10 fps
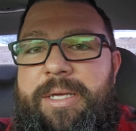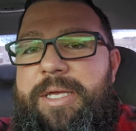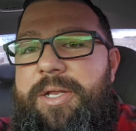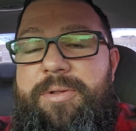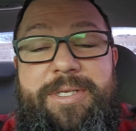
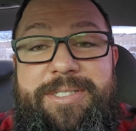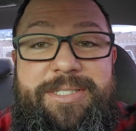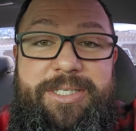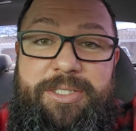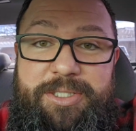This
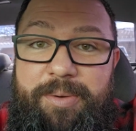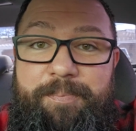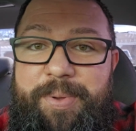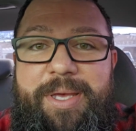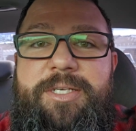isn't some
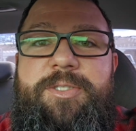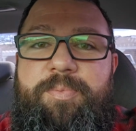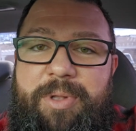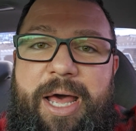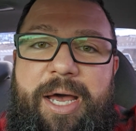big
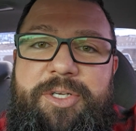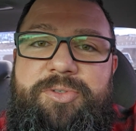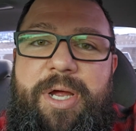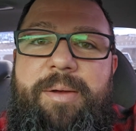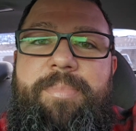splash,
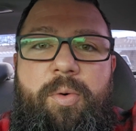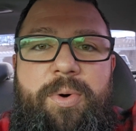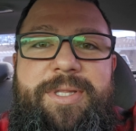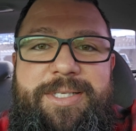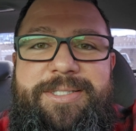right? But
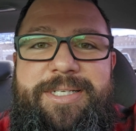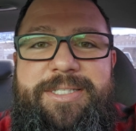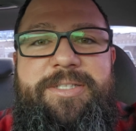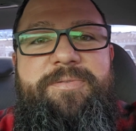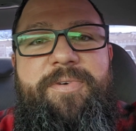what this
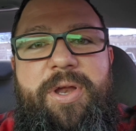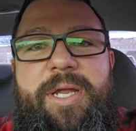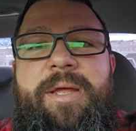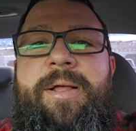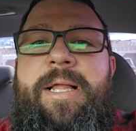is a
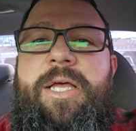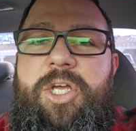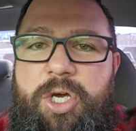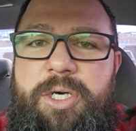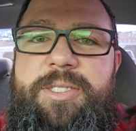very
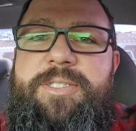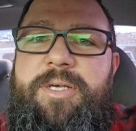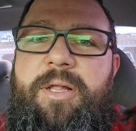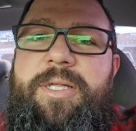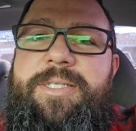good,
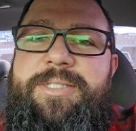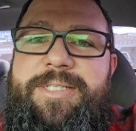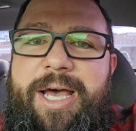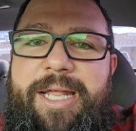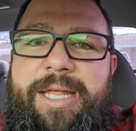solid
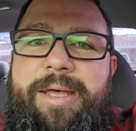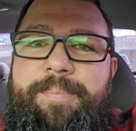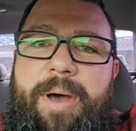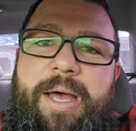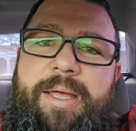signing, in
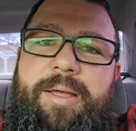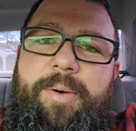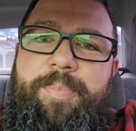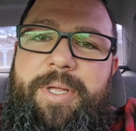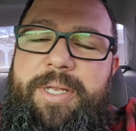my
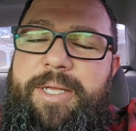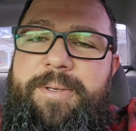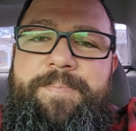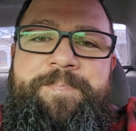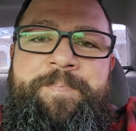opinion.